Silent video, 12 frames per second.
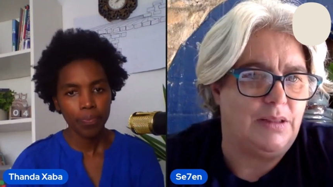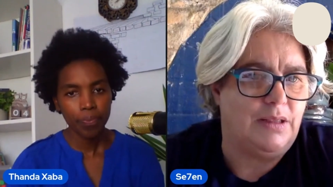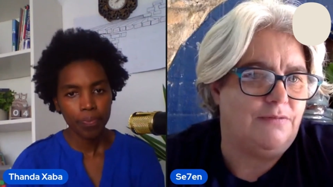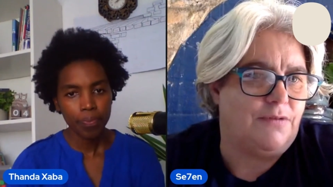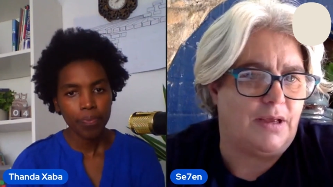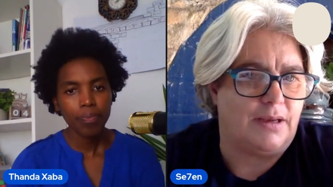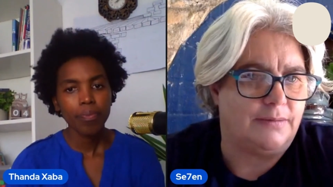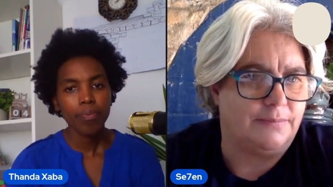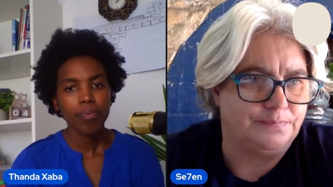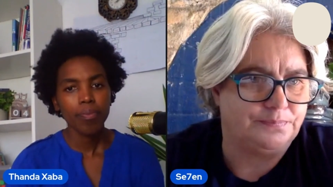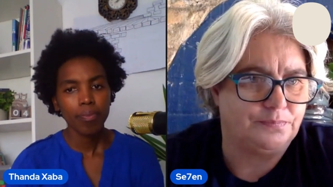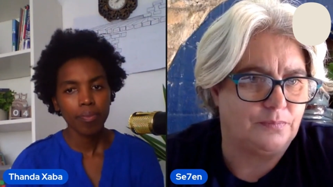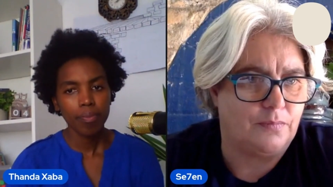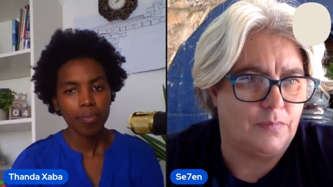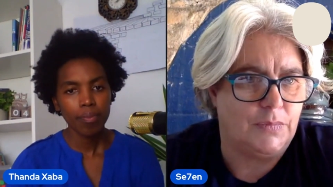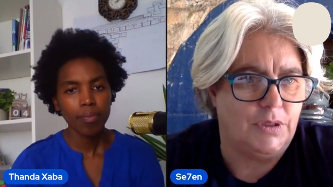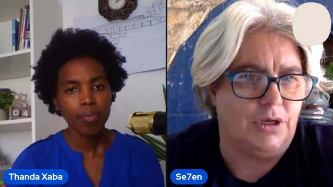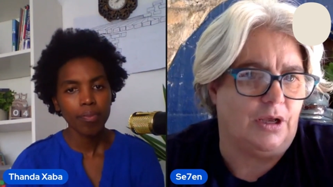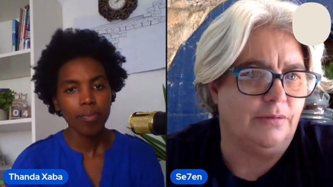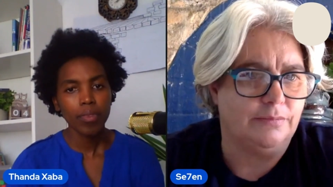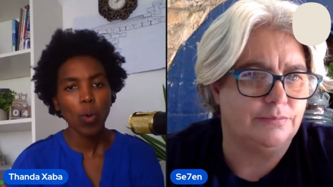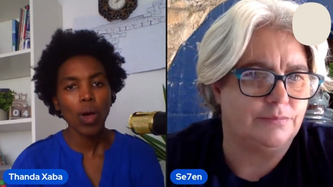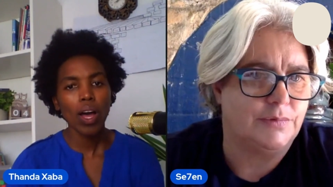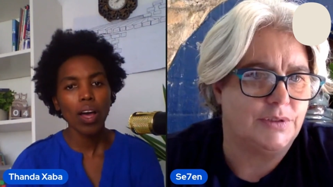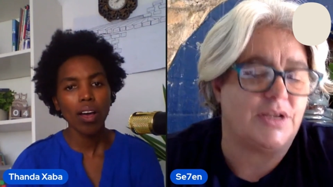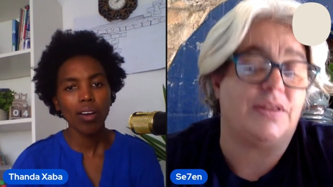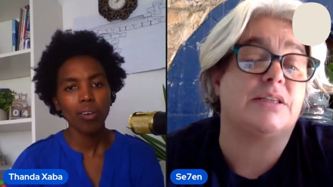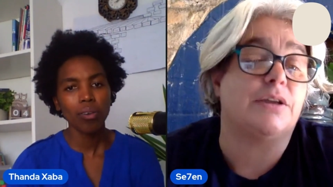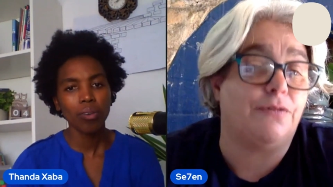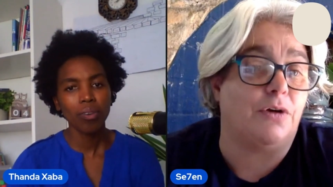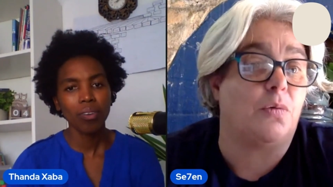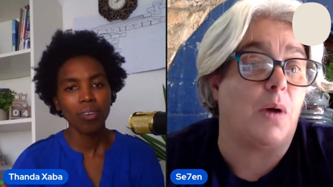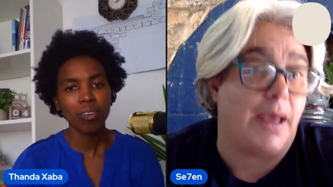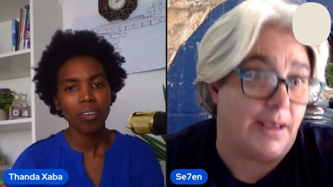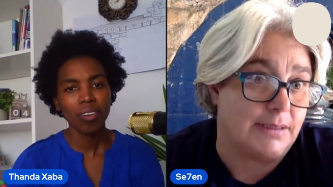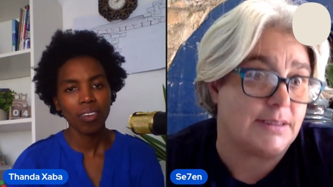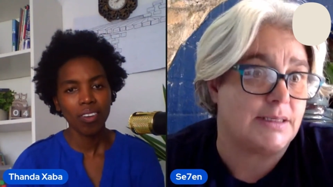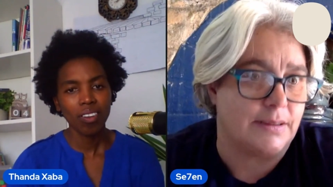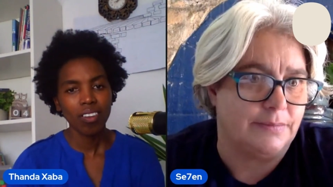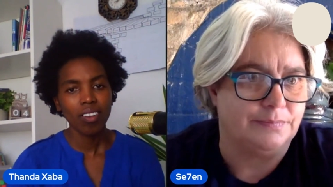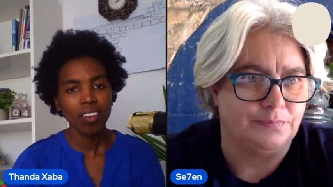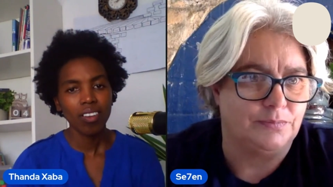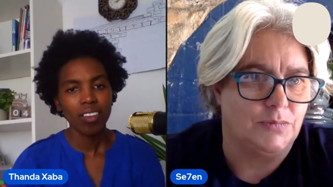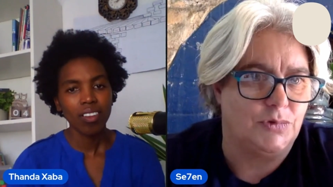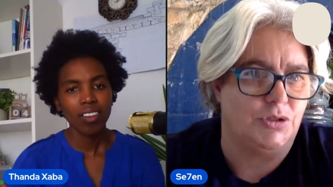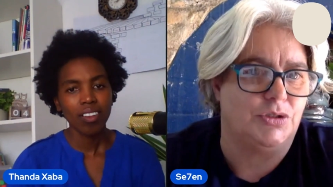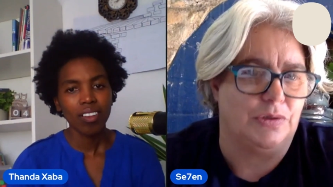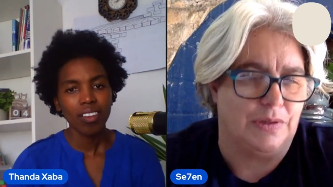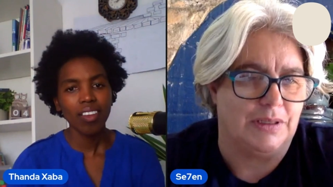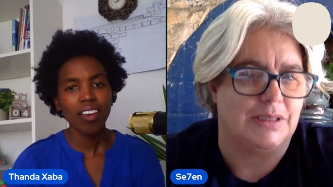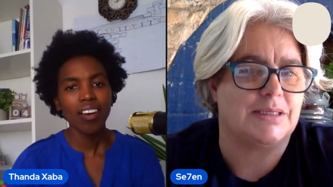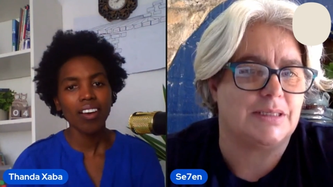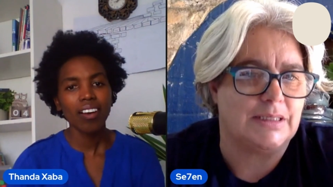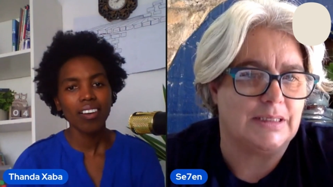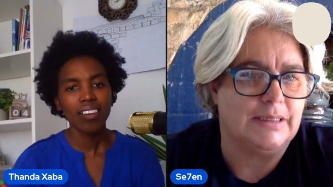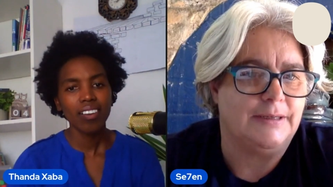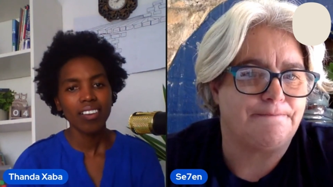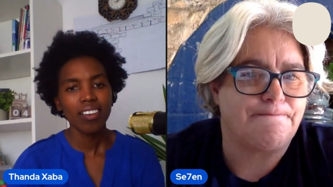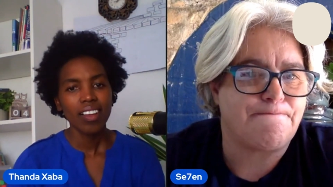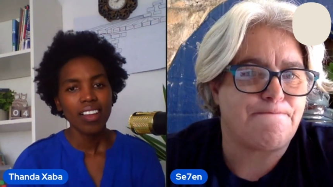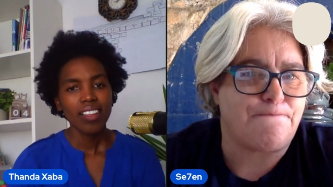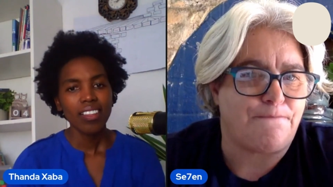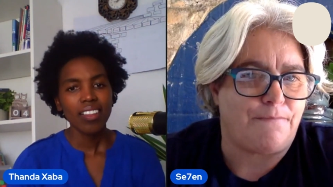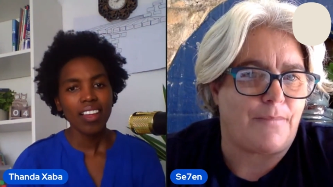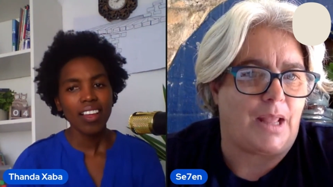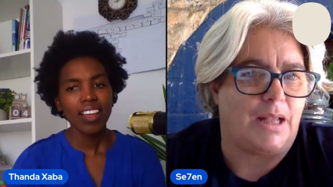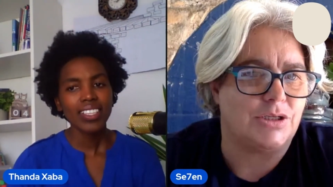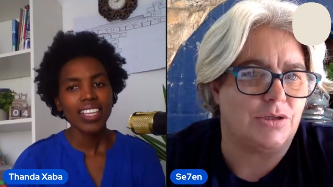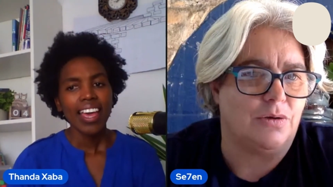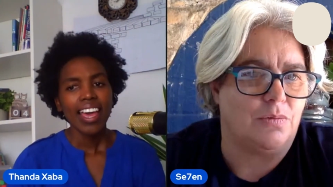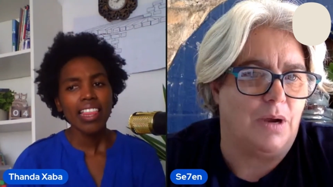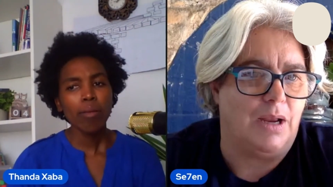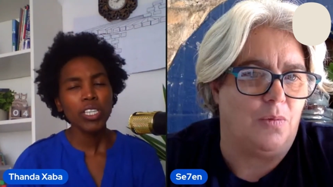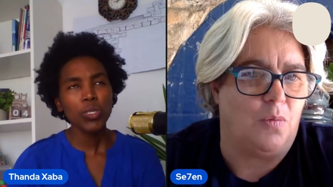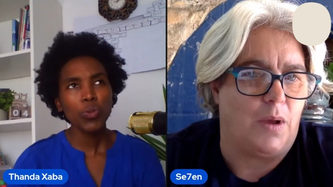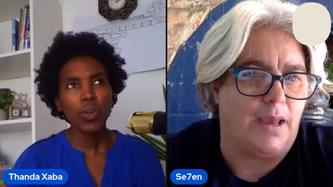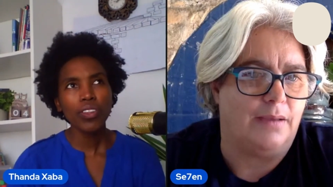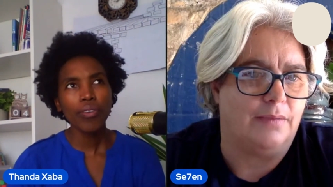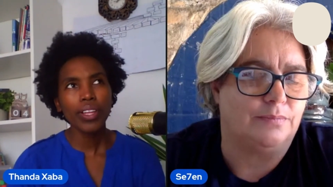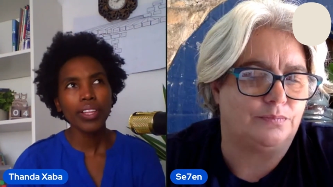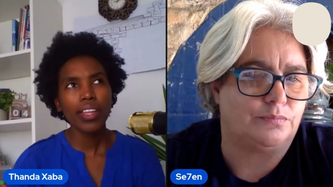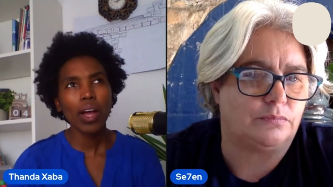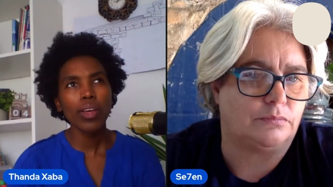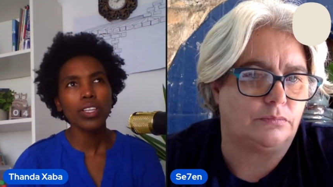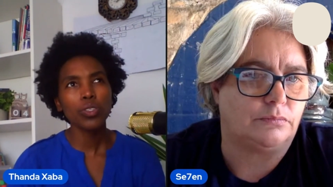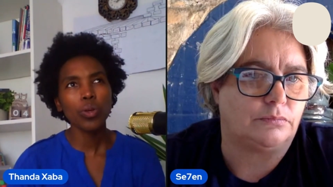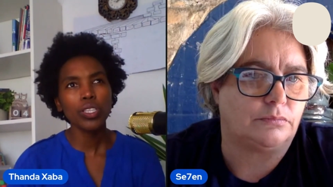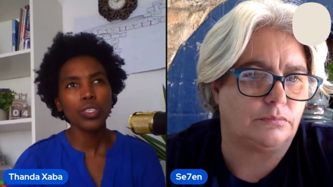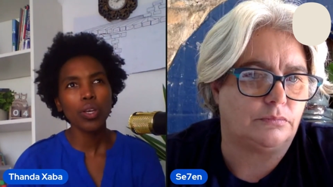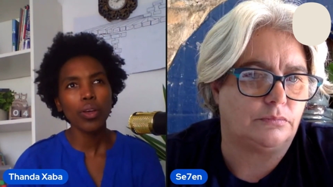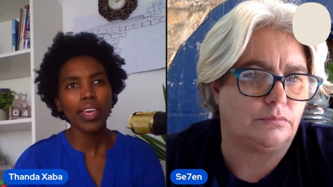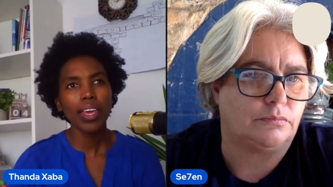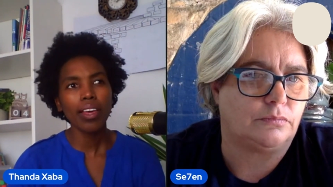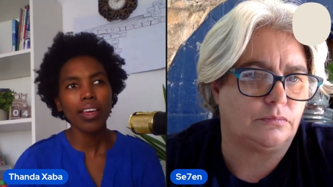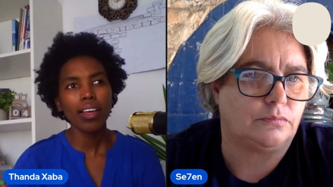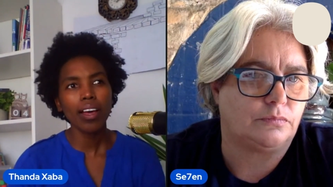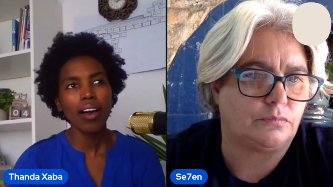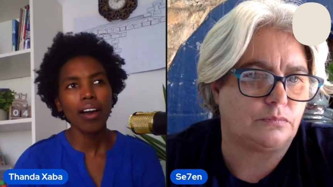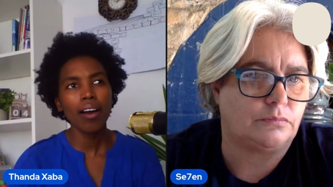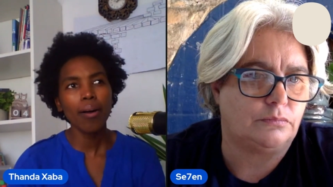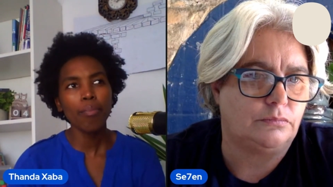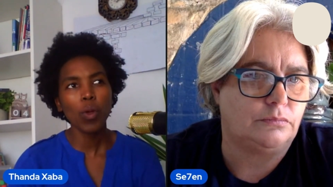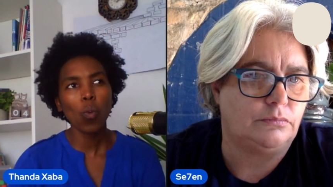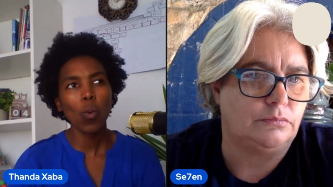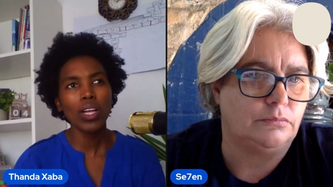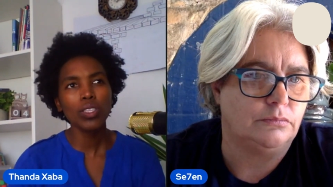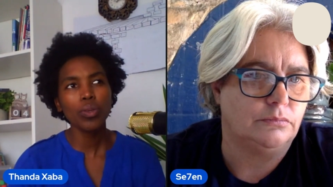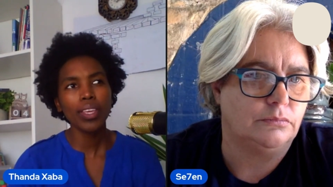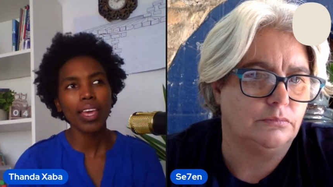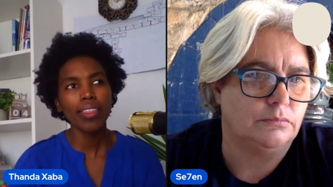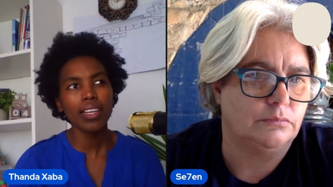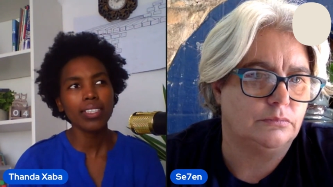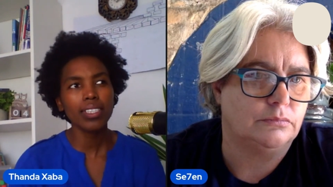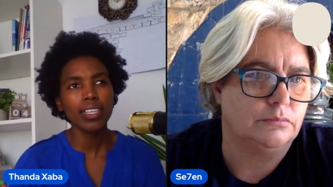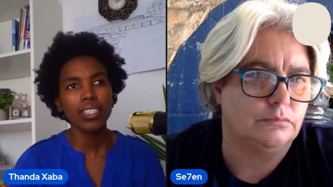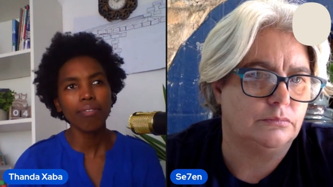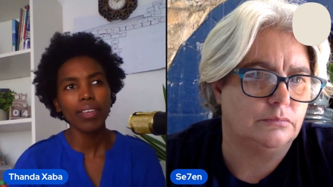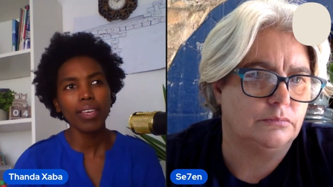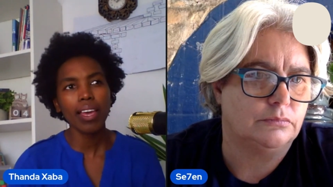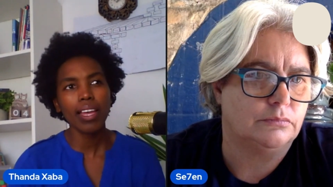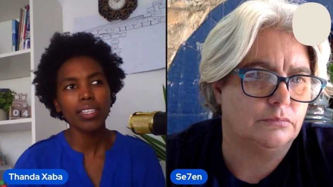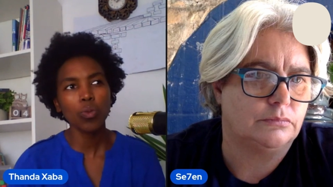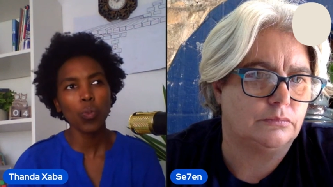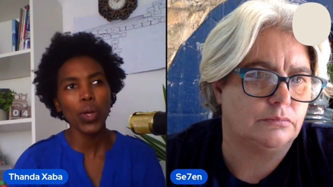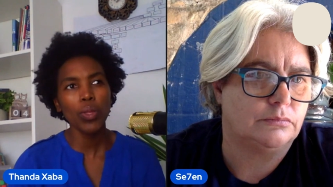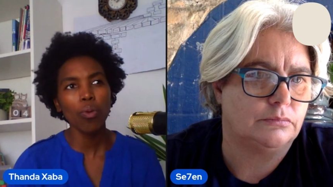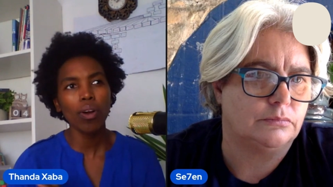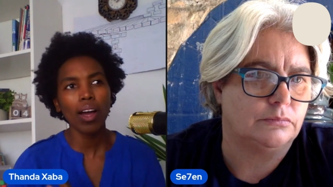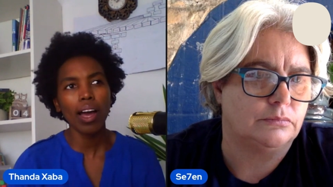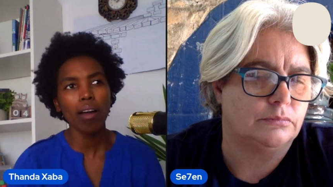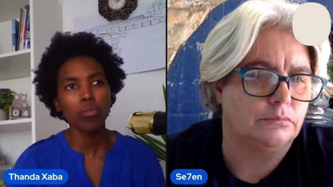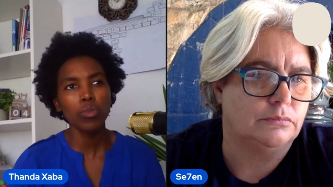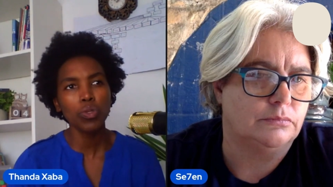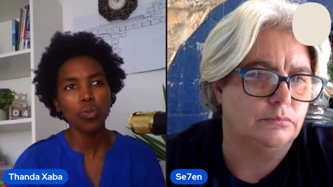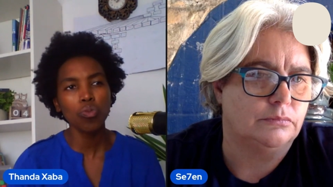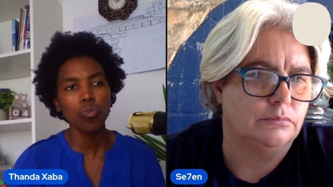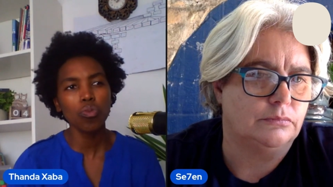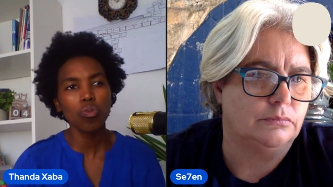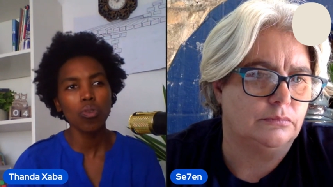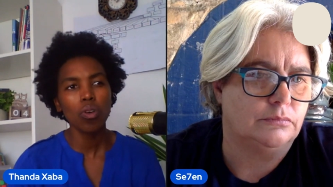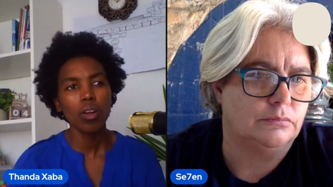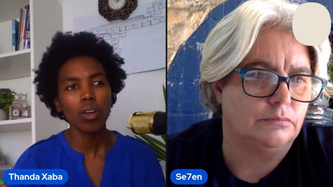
Speaker 1: then fine you know. Oh, wow. So there are different ways to do this. Yeah. Nice. And
Speaker 2: I'm just wondering now, as you are talking, um, once you get that certificate, when you come to